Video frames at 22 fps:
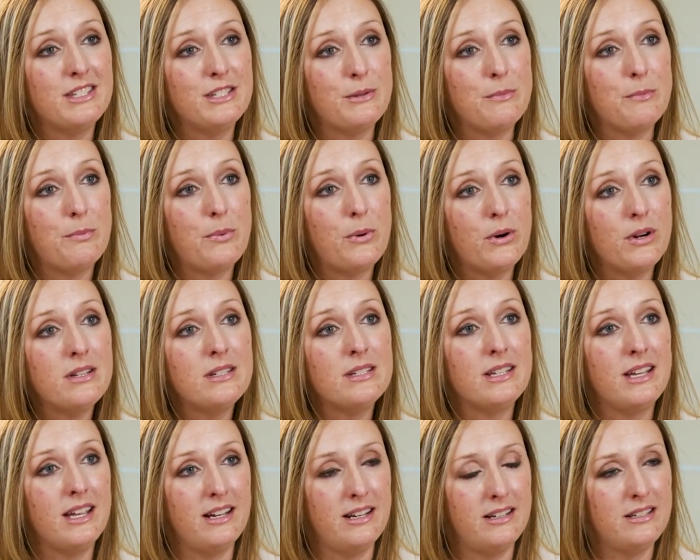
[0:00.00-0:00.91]
it's
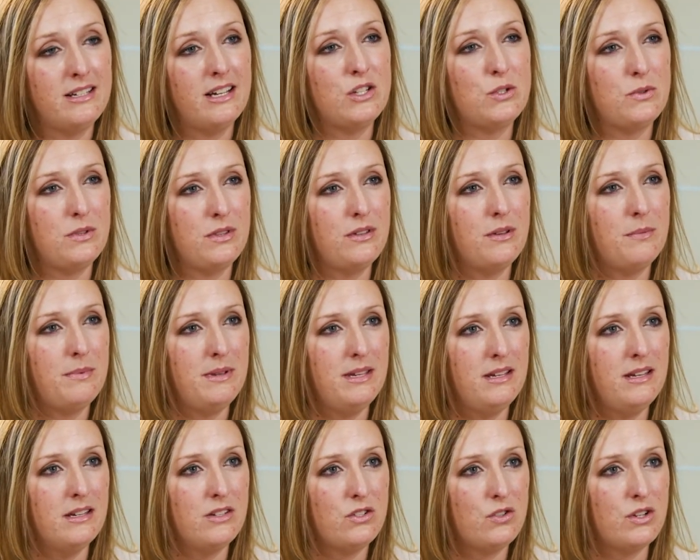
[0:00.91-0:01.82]
important to get in touch with your
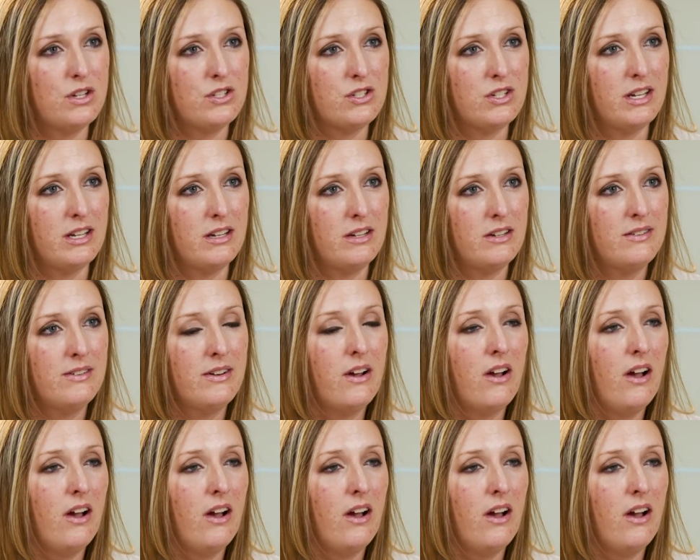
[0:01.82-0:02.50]
pediatrician.